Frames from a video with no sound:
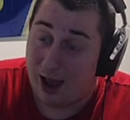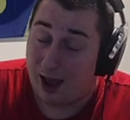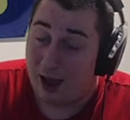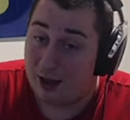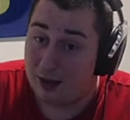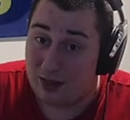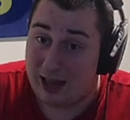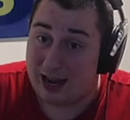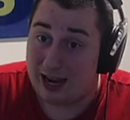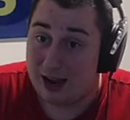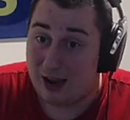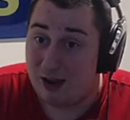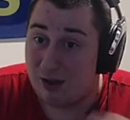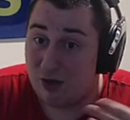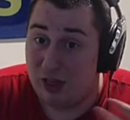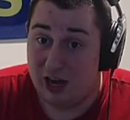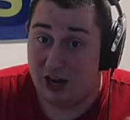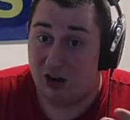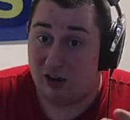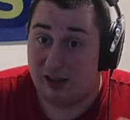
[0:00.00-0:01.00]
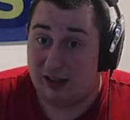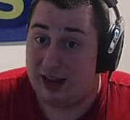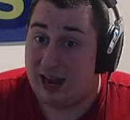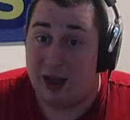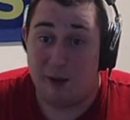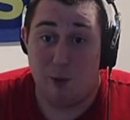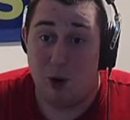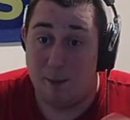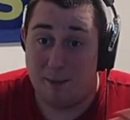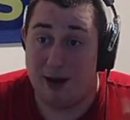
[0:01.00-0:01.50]
like, literally, I
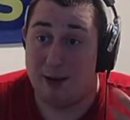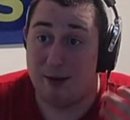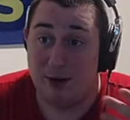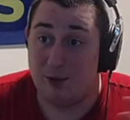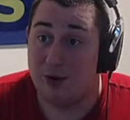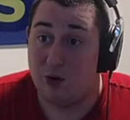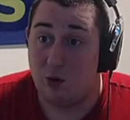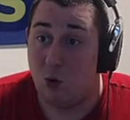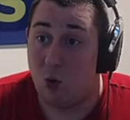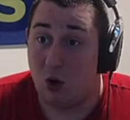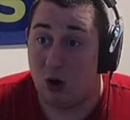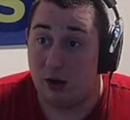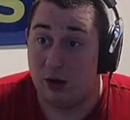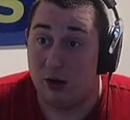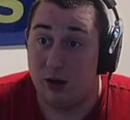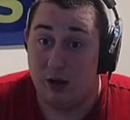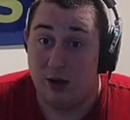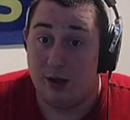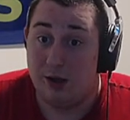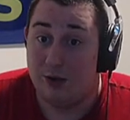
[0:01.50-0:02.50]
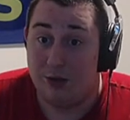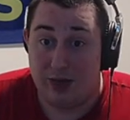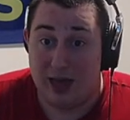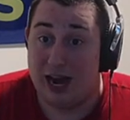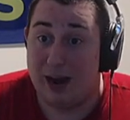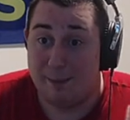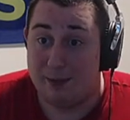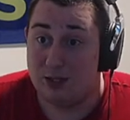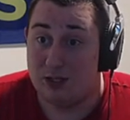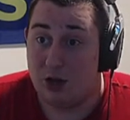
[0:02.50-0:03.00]
won't be able to record that
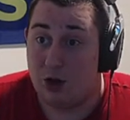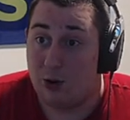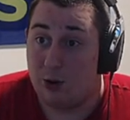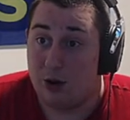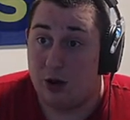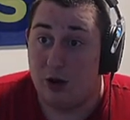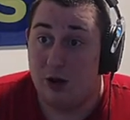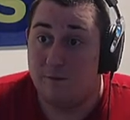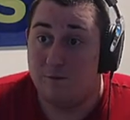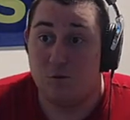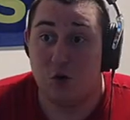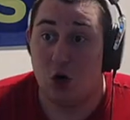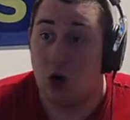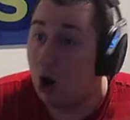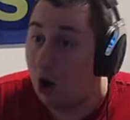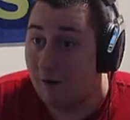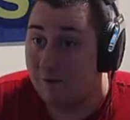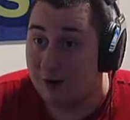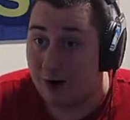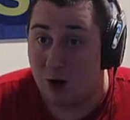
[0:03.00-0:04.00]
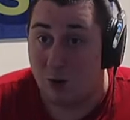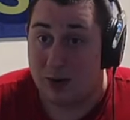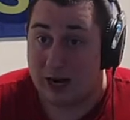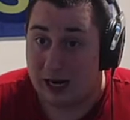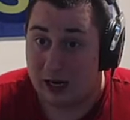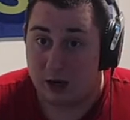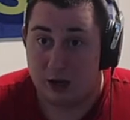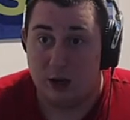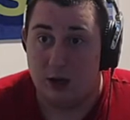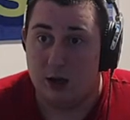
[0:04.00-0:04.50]
episode for over a week.
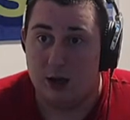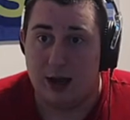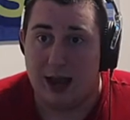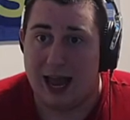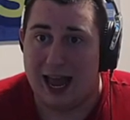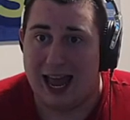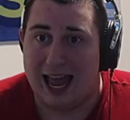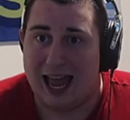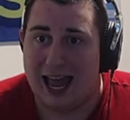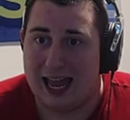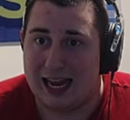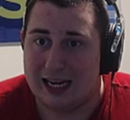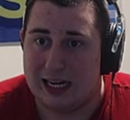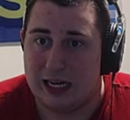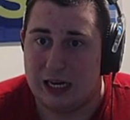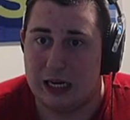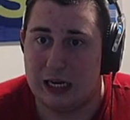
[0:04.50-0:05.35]
And,